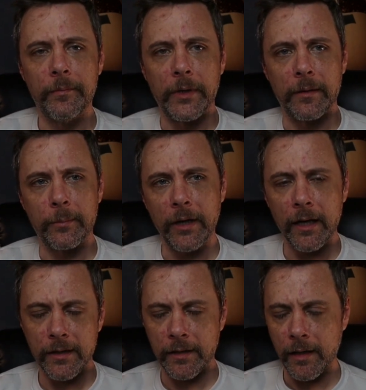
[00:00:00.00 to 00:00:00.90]
but
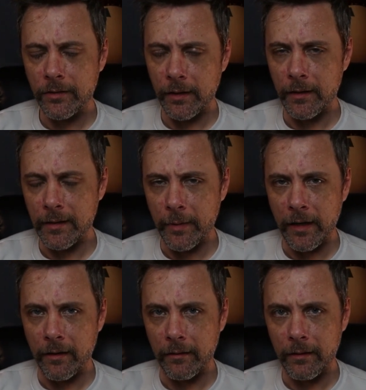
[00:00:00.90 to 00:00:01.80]
Project Gentry is
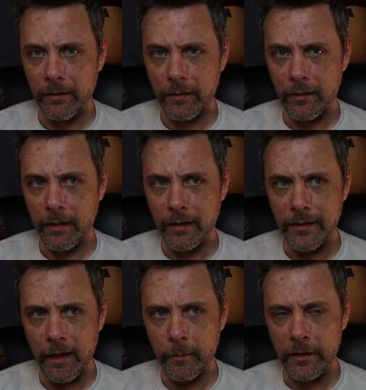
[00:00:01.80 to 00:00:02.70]
about the
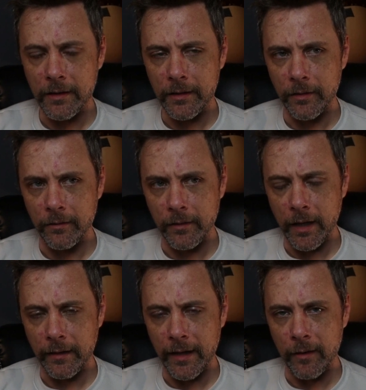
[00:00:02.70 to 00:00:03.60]
attempt to
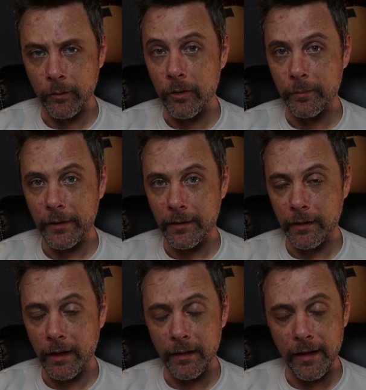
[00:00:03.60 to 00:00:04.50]
cut that rope
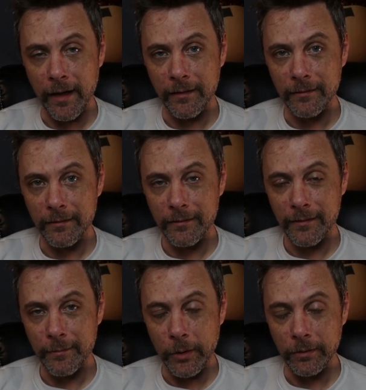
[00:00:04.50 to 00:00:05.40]
and get that
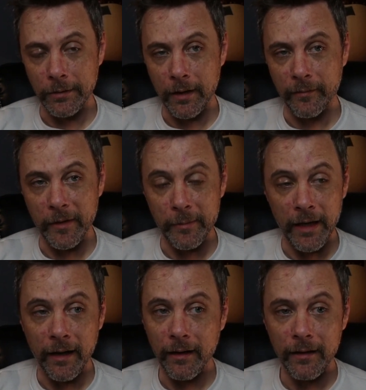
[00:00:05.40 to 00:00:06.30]
boulder off my
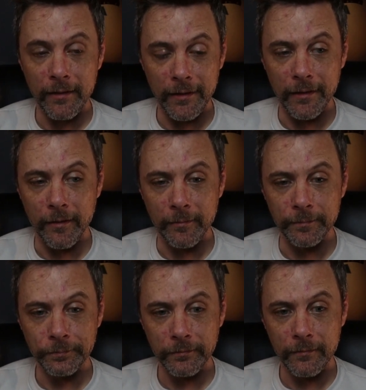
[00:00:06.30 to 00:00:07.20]
back.
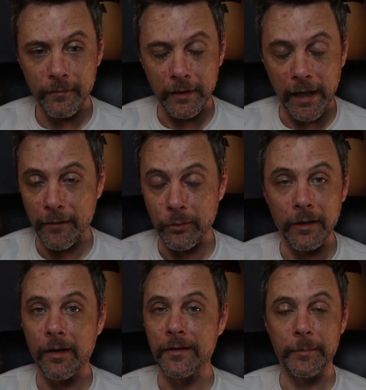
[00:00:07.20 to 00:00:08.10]
Life will
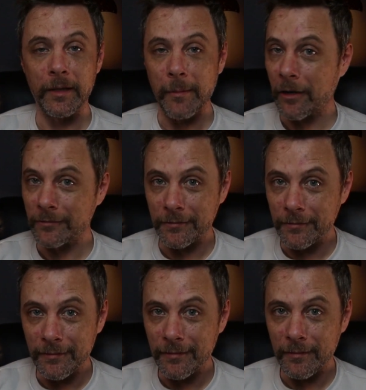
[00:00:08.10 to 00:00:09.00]
always be a mountain,
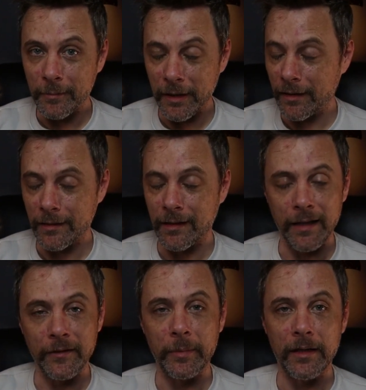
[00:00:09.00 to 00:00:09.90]
but it doesn't
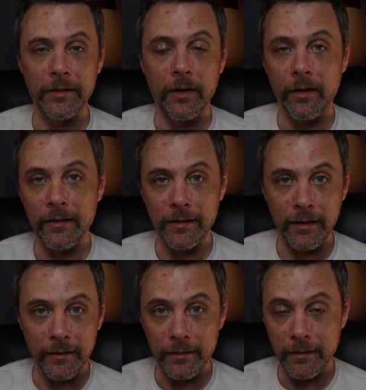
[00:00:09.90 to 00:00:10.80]
have to be as hard as it
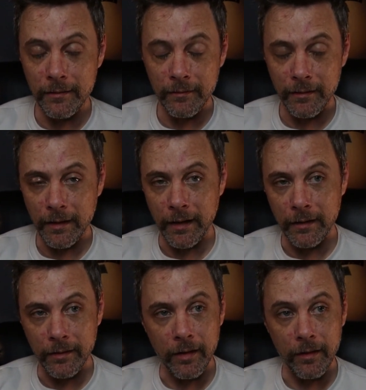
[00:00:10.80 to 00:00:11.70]
is and
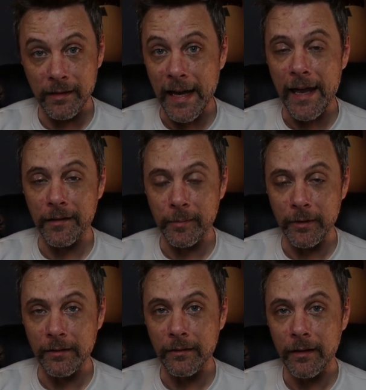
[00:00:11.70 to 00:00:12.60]
as hard as it has
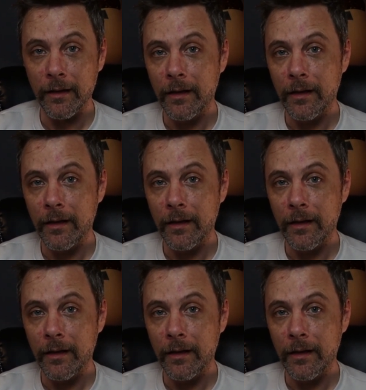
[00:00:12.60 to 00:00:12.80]
been.